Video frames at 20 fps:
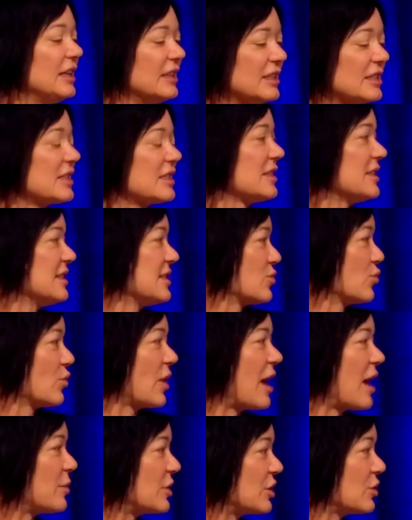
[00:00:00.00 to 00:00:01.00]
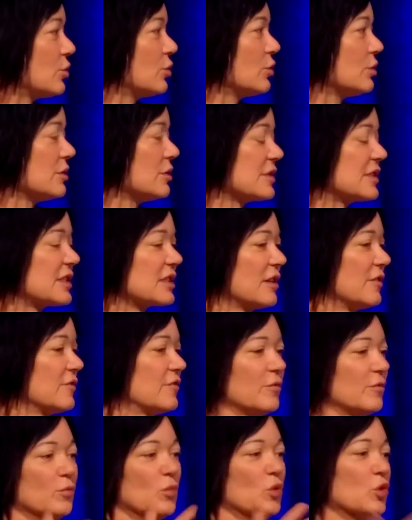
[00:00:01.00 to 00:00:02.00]
into these rabbit holes
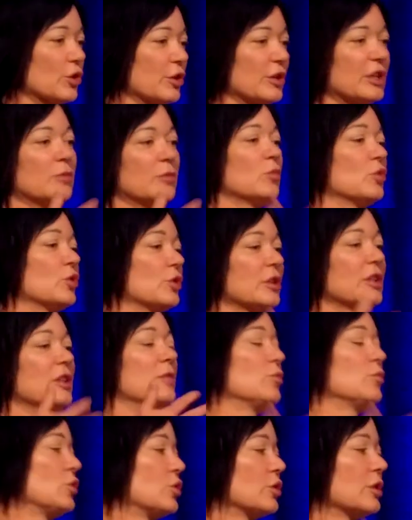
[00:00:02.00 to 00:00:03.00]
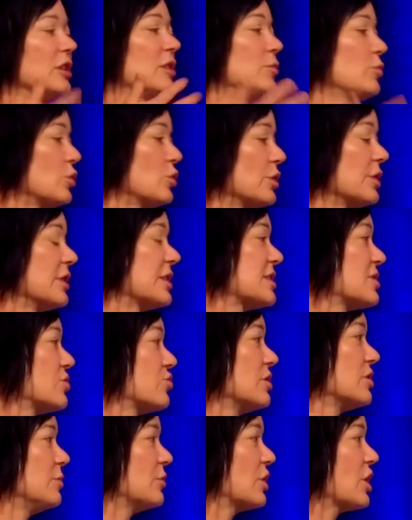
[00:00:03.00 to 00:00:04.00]
of more and more and more and more
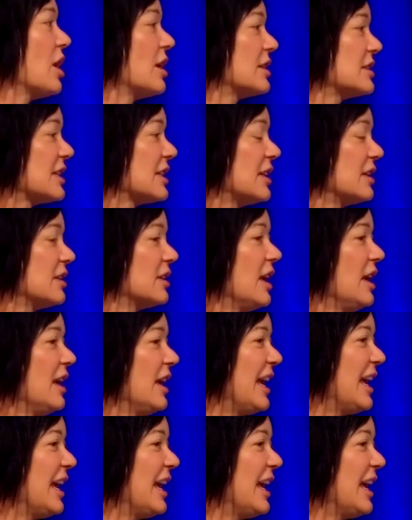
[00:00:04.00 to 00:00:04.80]
extreme content,